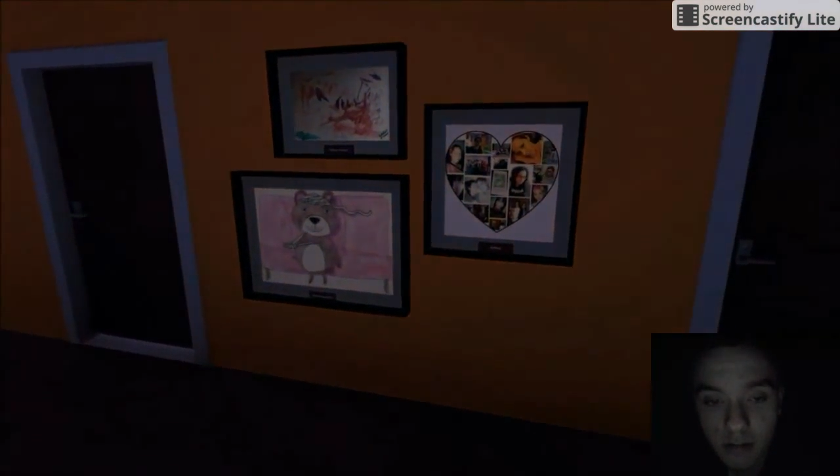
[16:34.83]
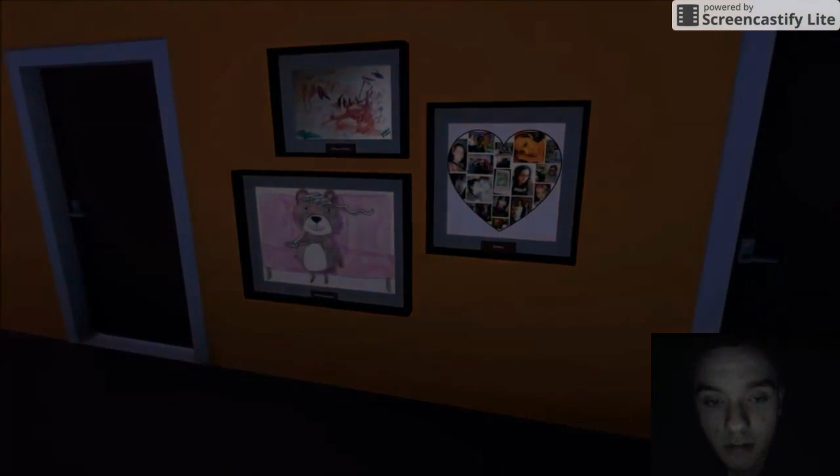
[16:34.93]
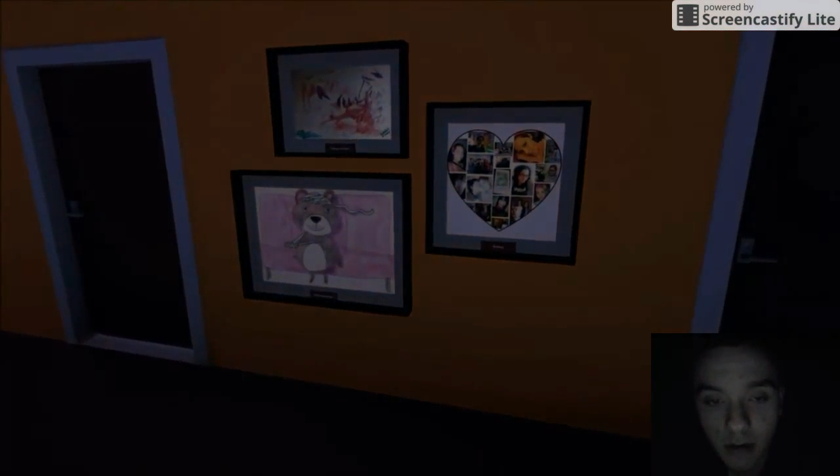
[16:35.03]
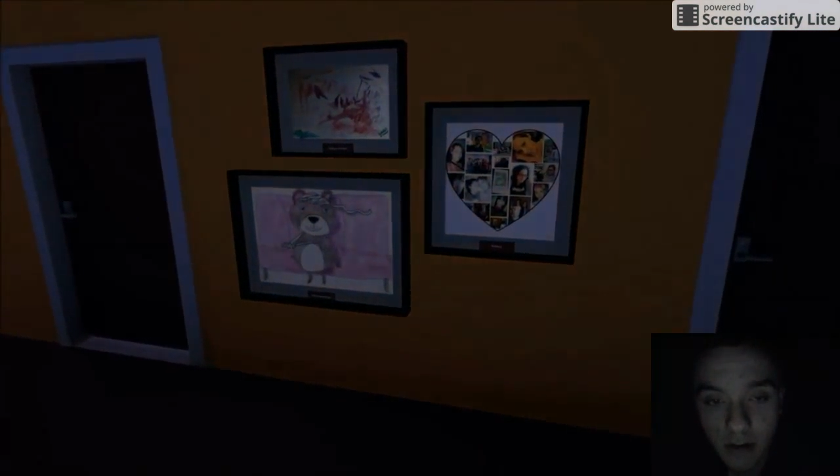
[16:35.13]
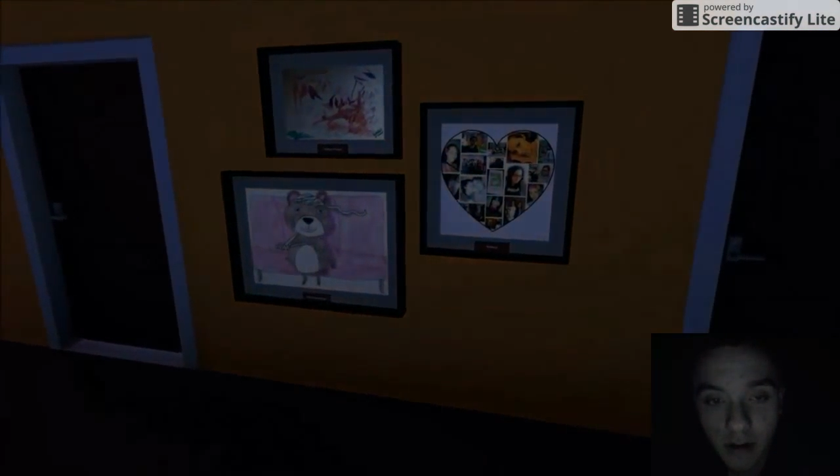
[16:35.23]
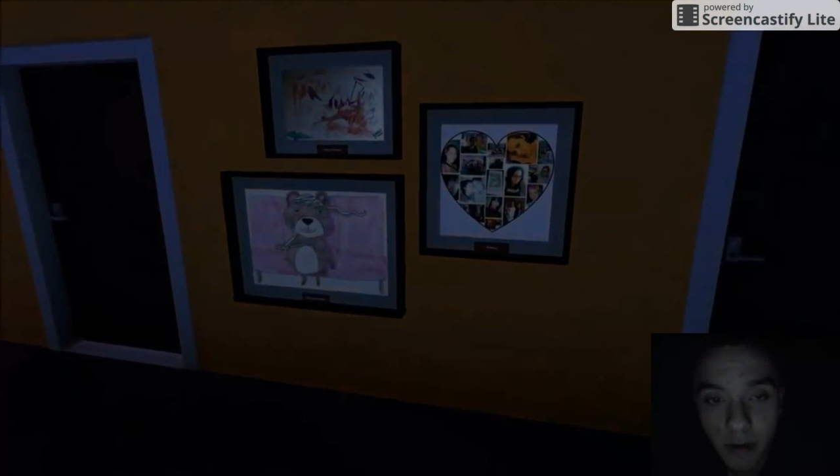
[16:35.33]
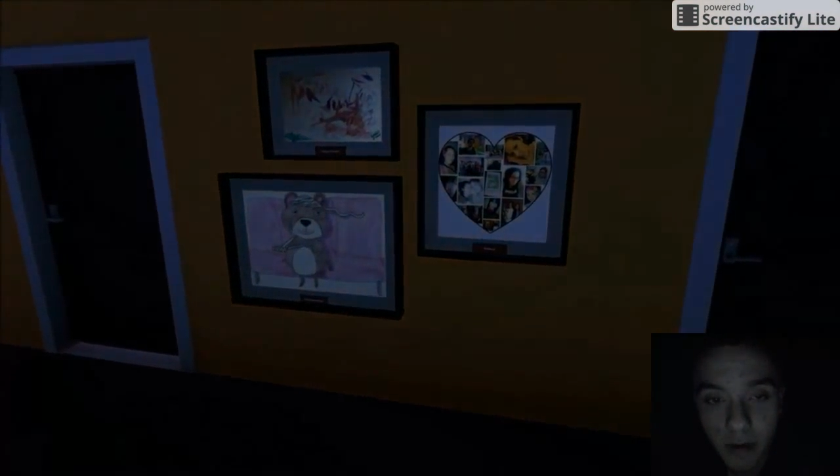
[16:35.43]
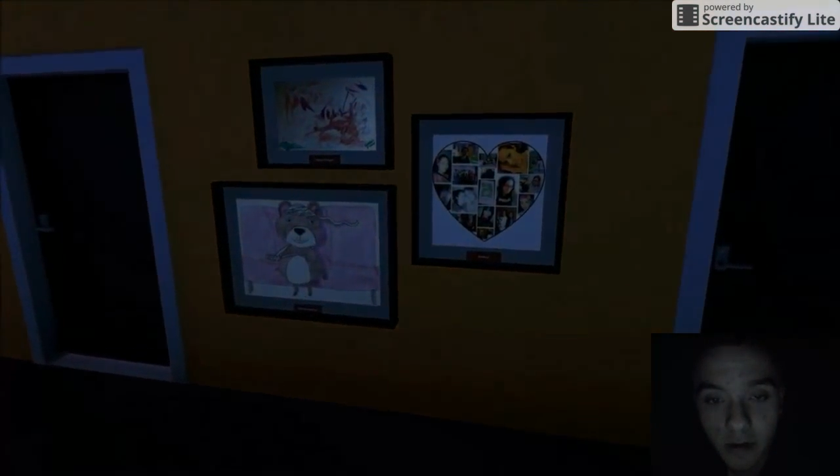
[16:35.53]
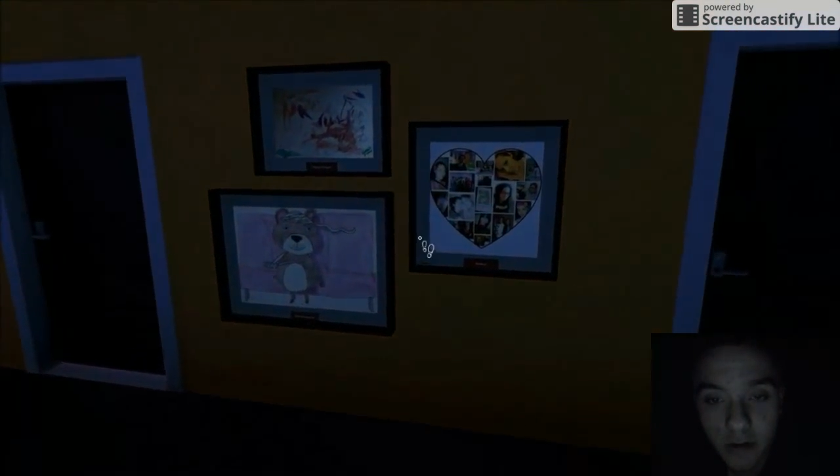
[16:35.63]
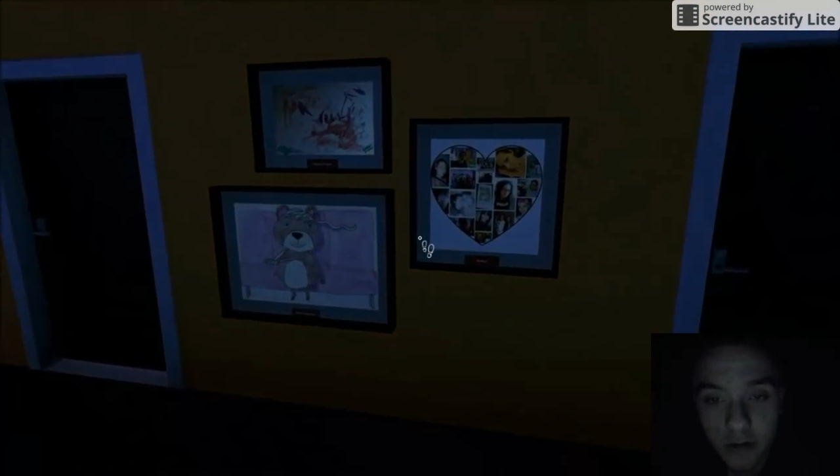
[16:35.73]
Wow, nice
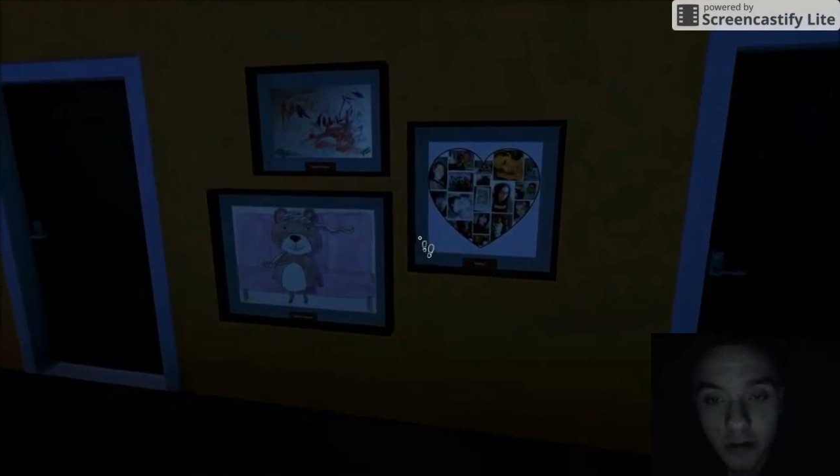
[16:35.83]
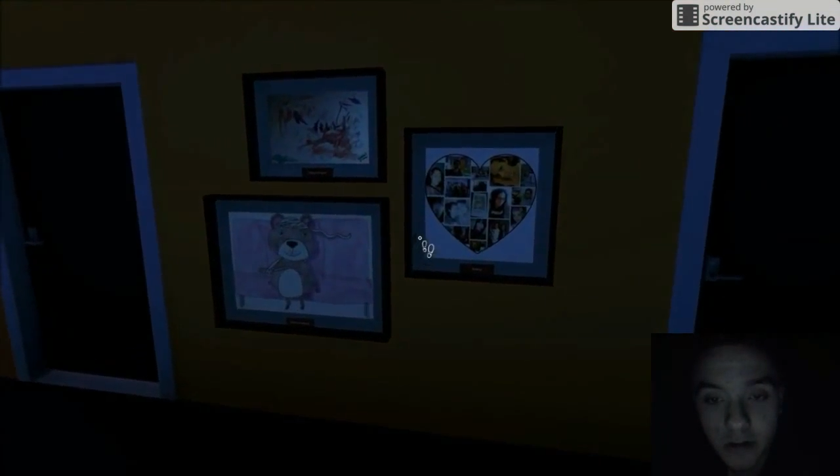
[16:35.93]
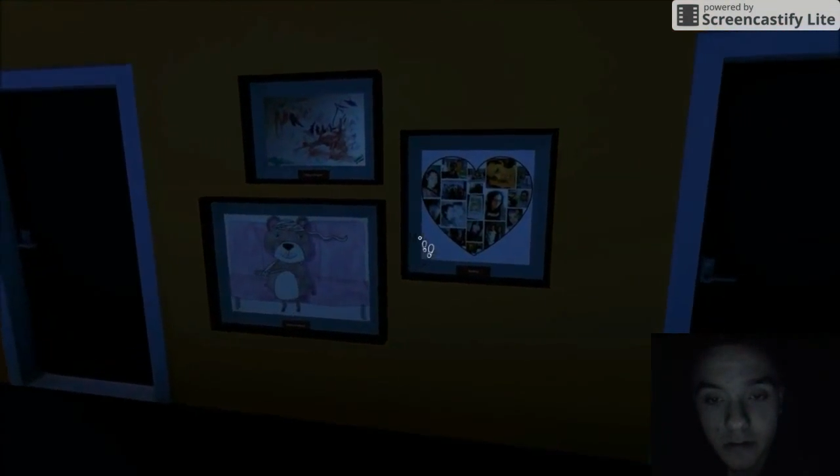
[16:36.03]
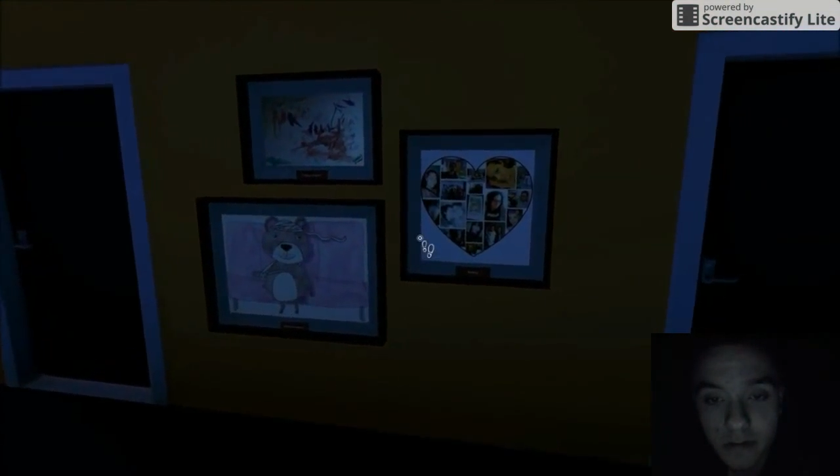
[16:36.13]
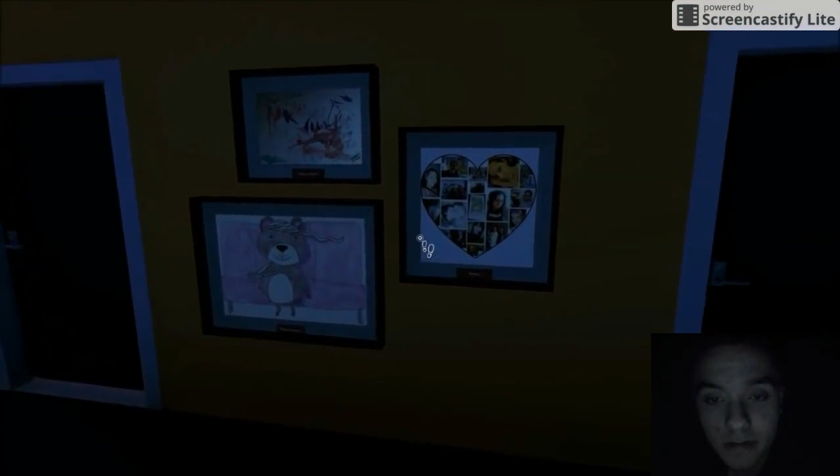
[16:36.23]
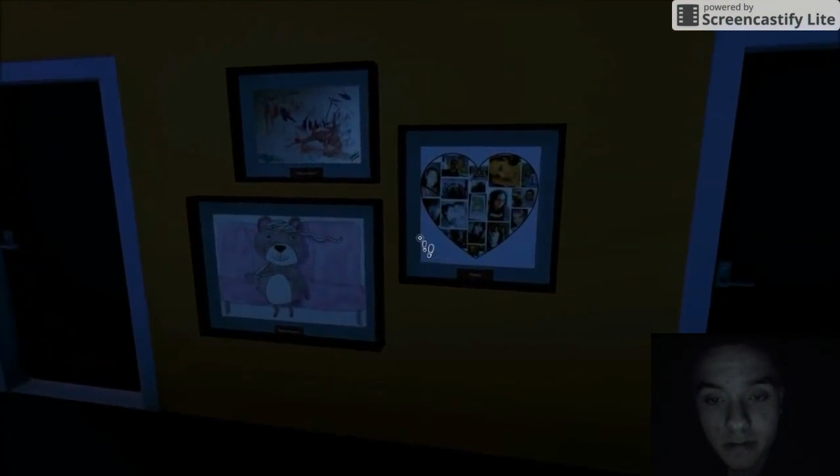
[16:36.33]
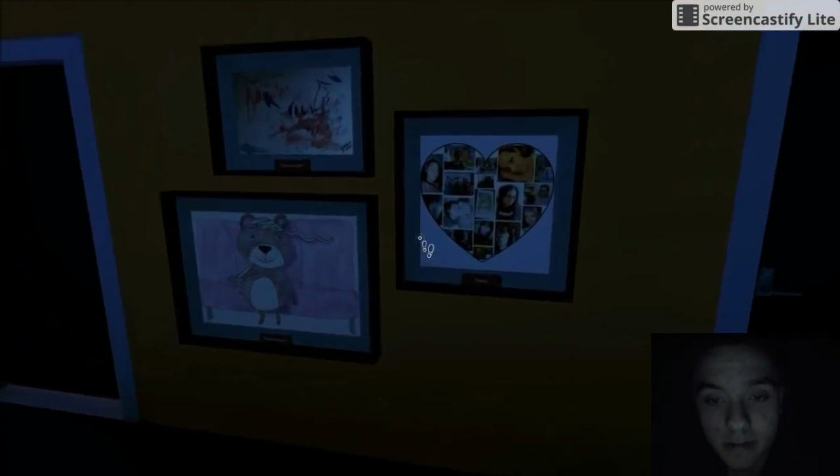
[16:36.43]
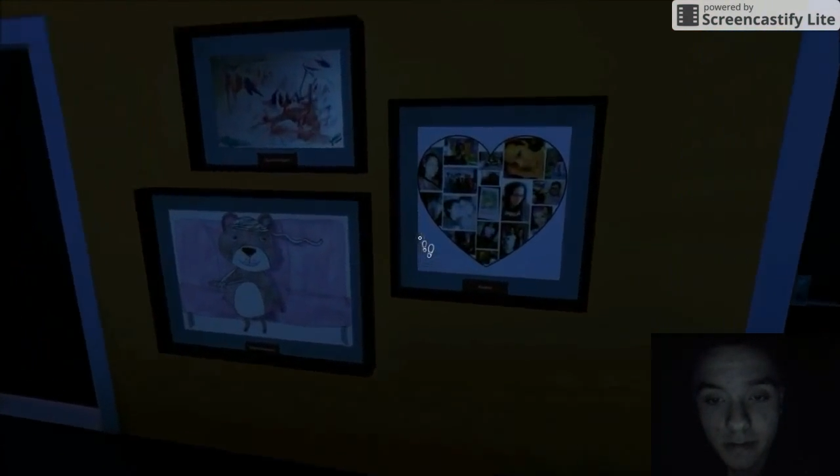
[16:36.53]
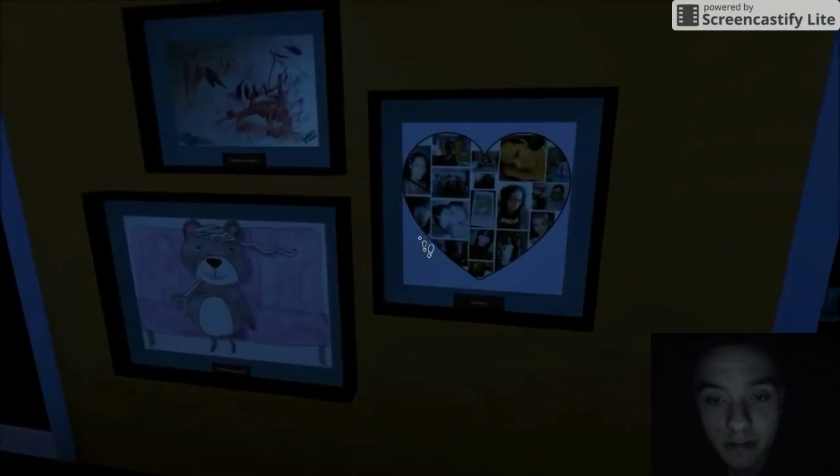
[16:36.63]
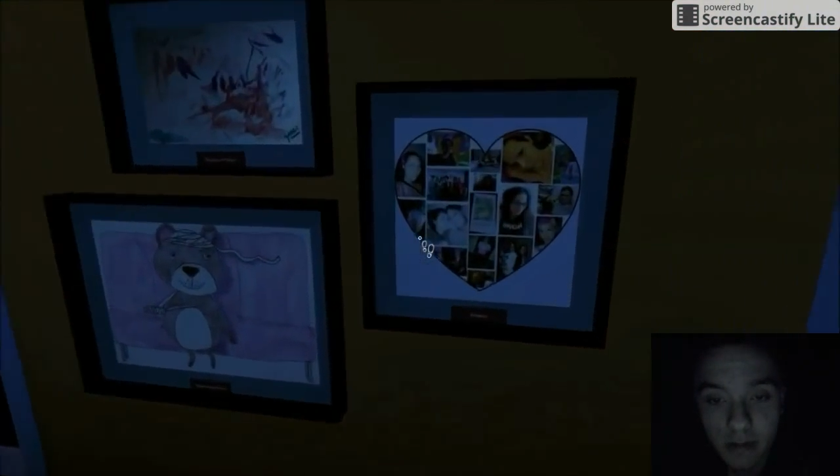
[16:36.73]
pictures.
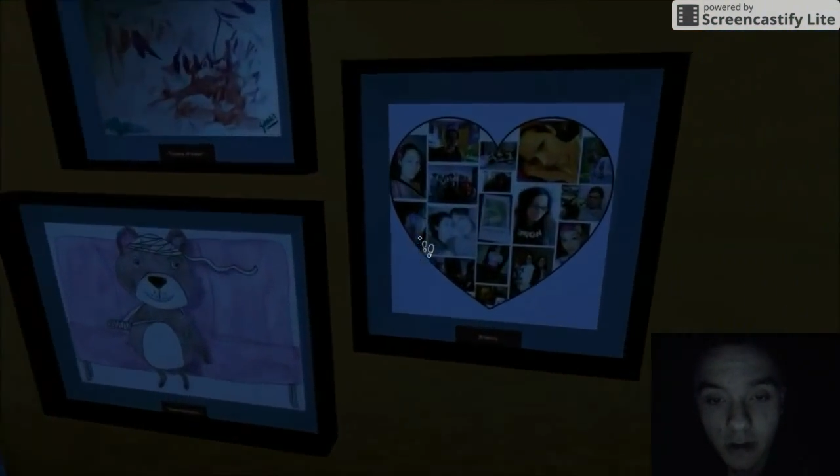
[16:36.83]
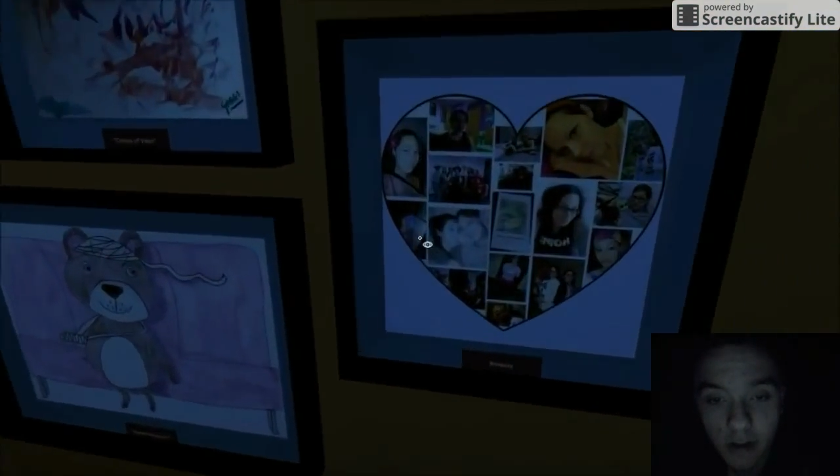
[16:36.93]
Are